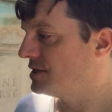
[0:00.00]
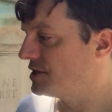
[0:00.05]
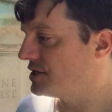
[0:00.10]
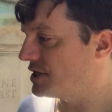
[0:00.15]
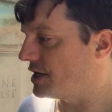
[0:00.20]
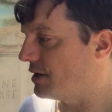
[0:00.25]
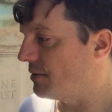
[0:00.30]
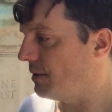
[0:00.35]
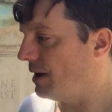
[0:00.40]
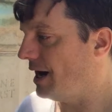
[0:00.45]

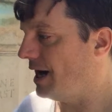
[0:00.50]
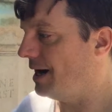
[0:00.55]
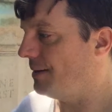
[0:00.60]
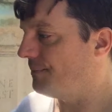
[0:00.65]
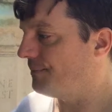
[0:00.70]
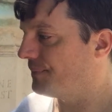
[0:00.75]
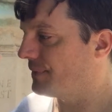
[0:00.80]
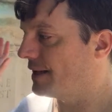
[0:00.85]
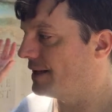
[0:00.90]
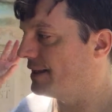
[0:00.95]
So
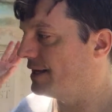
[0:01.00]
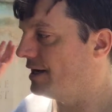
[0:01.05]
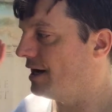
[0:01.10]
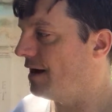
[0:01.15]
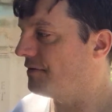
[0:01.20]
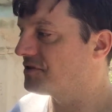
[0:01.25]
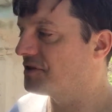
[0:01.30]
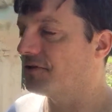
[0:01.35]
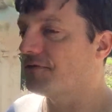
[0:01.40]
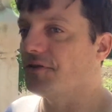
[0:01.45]
um, then
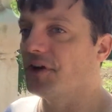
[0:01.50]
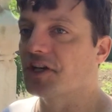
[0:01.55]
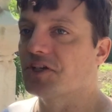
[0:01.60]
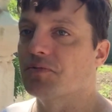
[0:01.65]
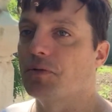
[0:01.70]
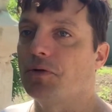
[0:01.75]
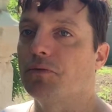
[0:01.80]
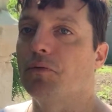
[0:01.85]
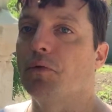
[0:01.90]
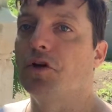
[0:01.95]
after the
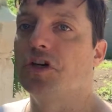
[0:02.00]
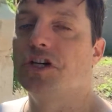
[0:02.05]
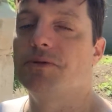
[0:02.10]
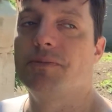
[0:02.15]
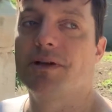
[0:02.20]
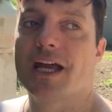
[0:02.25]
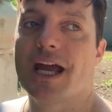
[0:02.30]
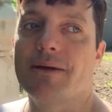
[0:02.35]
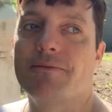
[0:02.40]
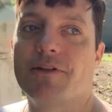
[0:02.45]
First World War, she
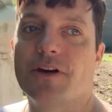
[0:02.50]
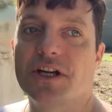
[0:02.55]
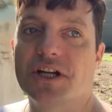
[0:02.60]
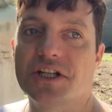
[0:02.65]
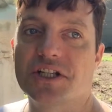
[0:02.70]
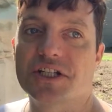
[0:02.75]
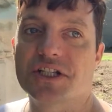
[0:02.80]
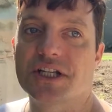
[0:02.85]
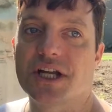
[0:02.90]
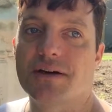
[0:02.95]
became very
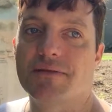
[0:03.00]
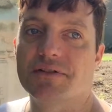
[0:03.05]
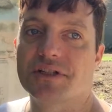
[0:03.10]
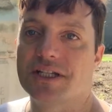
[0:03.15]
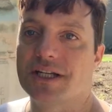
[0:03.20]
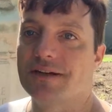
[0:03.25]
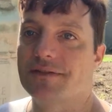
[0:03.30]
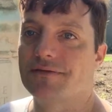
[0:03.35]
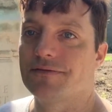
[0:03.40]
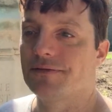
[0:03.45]

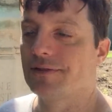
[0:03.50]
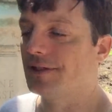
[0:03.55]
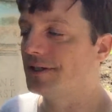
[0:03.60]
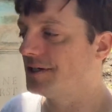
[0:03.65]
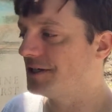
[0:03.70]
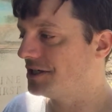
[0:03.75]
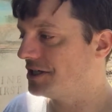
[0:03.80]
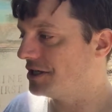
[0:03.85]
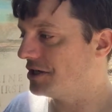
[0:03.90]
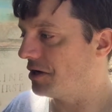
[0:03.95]
conservative.
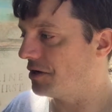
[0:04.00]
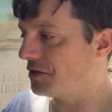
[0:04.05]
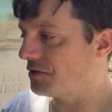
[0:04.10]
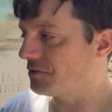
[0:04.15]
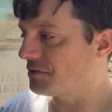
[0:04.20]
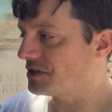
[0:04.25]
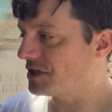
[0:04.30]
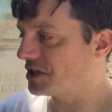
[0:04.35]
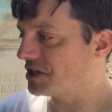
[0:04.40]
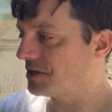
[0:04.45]
She'd gone
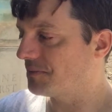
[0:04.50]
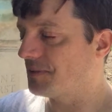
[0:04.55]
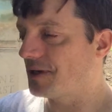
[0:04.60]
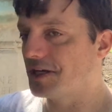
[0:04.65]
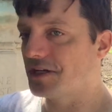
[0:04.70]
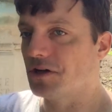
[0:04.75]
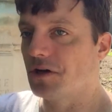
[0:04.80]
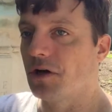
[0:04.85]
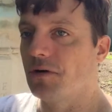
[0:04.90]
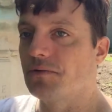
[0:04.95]
through such a
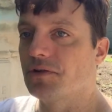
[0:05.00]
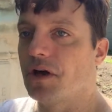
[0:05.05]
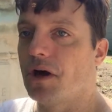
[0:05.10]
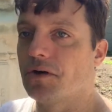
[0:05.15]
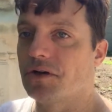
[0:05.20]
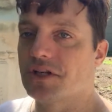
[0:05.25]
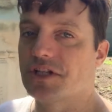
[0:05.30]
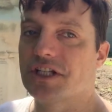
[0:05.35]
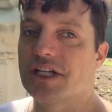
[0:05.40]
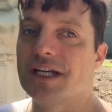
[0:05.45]
political
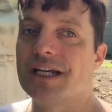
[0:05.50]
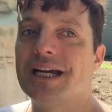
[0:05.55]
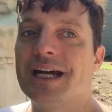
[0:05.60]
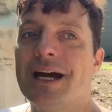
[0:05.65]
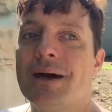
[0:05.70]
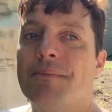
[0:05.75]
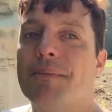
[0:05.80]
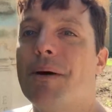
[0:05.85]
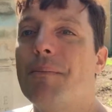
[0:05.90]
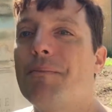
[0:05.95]
odyssey,
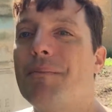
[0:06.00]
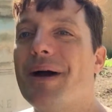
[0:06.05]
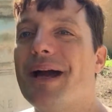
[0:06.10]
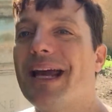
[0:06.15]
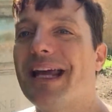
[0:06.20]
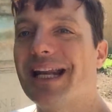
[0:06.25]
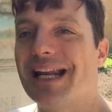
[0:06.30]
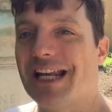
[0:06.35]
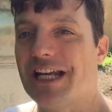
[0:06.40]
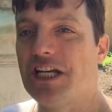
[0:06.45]
but
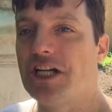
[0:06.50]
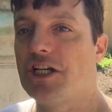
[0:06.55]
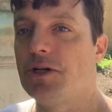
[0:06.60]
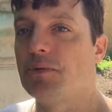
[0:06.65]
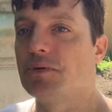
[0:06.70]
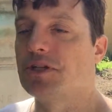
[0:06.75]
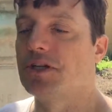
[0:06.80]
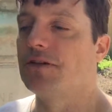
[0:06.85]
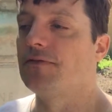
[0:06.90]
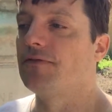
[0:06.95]
mainly
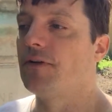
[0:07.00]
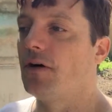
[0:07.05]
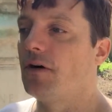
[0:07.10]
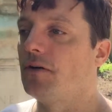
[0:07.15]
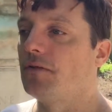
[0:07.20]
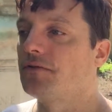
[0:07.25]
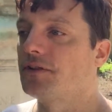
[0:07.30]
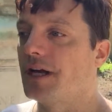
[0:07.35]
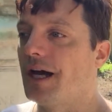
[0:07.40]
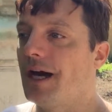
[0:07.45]
she was
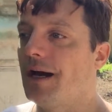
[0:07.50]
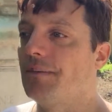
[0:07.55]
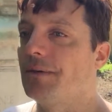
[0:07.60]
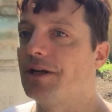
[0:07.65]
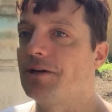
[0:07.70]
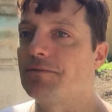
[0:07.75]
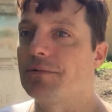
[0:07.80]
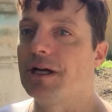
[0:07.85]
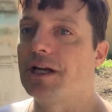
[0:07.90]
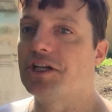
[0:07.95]
involved um,
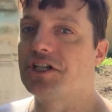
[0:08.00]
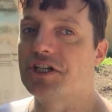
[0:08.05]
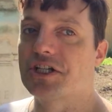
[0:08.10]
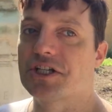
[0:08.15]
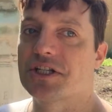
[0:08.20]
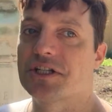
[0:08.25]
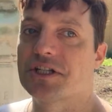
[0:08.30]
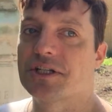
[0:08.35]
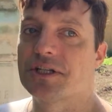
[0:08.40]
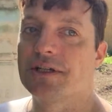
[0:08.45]
in
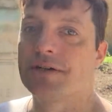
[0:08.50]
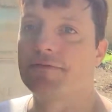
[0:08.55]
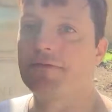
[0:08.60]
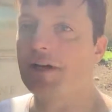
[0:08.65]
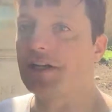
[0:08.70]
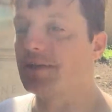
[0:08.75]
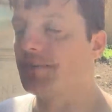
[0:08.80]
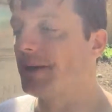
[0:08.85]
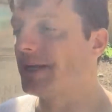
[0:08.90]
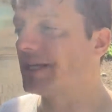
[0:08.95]
religious
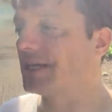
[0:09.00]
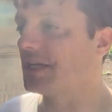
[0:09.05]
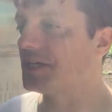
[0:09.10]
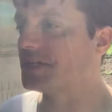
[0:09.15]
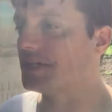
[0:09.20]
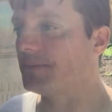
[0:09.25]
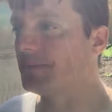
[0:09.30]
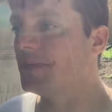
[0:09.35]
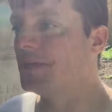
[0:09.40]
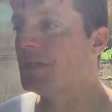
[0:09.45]

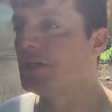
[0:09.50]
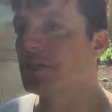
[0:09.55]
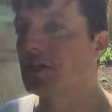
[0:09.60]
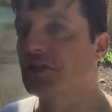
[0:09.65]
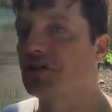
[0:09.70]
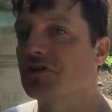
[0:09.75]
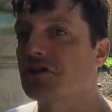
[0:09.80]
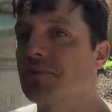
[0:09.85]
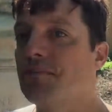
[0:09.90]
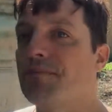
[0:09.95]
fundamentalism.
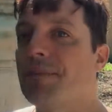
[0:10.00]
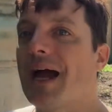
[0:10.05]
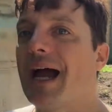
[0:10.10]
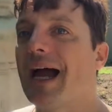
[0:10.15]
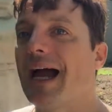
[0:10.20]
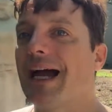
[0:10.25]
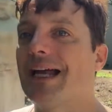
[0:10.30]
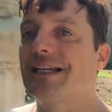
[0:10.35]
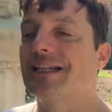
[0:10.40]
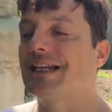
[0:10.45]
So she was a
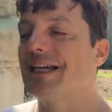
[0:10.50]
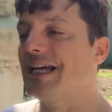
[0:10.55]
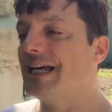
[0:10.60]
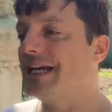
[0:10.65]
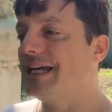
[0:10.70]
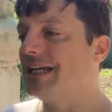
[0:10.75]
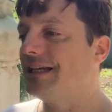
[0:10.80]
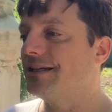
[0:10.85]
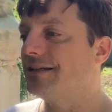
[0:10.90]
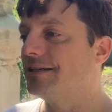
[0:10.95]
mad,
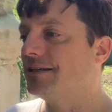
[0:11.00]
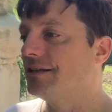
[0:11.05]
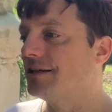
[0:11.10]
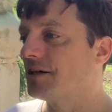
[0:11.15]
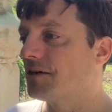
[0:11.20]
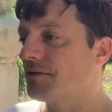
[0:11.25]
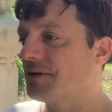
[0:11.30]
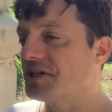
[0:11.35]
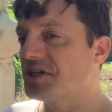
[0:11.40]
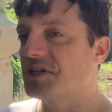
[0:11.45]
keen
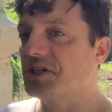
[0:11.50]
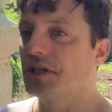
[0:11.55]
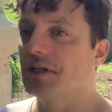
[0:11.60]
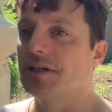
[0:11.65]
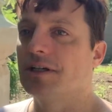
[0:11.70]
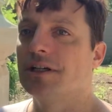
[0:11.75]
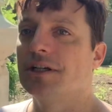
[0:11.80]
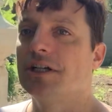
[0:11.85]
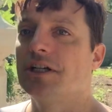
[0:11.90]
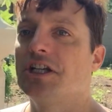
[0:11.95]

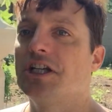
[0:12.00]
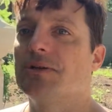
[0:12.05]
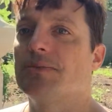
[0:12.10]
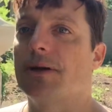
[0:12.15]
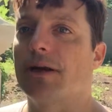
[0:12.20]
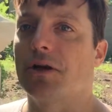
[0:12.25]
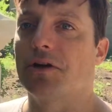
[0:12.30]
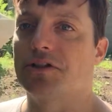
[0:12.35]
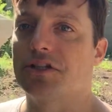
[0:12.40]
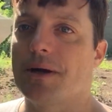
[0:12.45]
Christian. She
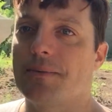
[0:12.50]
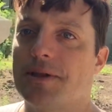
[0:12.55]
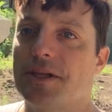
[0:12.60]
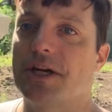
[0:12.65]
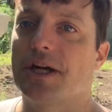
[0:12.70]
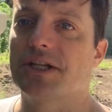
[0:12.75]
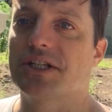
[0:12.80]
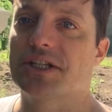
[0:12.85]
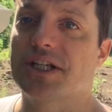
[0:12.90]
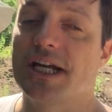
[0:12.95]
spent a lot of time in
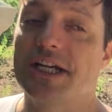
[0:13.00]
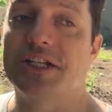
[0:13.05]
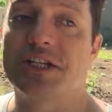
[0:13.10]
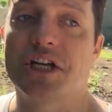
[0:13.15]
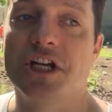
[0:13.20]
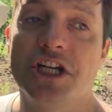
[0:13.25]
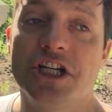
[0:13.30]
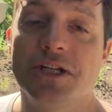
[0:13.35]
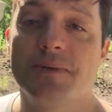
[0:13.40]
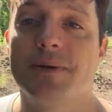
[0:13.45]
the United
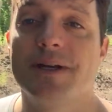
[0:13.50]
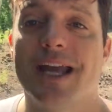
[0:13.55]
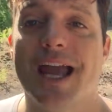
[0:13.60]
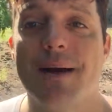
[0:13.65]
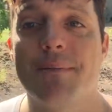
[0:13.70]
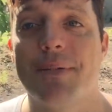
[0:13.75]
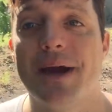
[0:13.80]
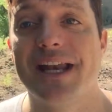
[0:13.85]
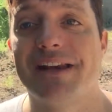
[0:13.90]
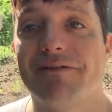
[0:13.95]
States. She'd been
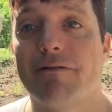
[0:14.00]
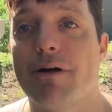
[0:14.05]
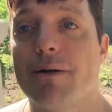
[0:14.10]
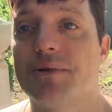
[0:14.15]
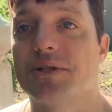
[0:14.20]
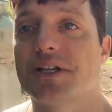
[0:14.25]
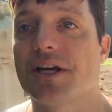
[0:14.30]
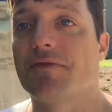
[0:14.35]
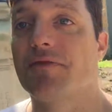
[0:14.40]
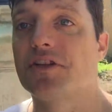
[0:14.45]
campaigning for
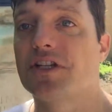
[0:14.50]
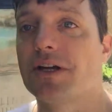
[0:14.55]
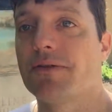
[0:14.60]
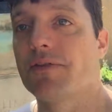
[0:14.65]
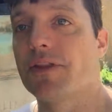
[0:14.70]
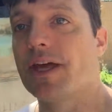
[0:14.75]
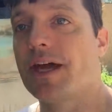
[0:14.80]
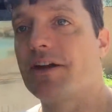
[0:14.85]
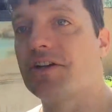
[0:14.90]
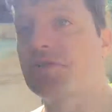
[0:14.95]
women's suffrage
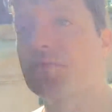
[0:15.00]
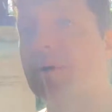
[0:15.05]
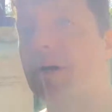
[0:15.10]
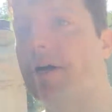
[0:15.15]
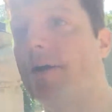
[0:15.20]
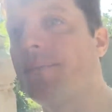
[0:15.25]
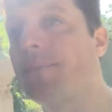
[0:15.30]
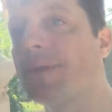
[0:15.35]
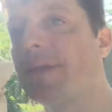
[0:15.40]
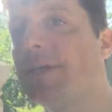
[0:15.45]
over there as
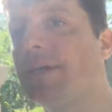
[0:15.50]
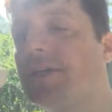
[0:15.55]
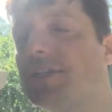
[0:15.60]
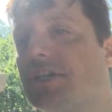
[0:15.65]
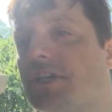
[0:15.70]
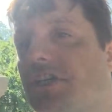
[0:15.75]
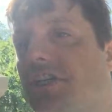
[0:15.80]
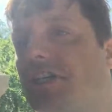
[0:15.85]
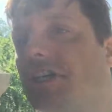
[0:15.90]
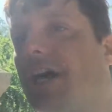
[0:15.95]
well.
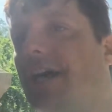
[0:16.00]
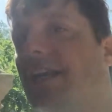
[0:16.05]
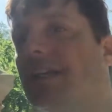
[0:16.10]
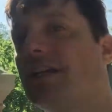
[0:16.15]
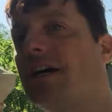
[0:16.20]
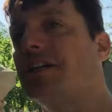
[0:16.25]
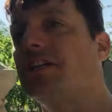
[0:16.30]
So she died in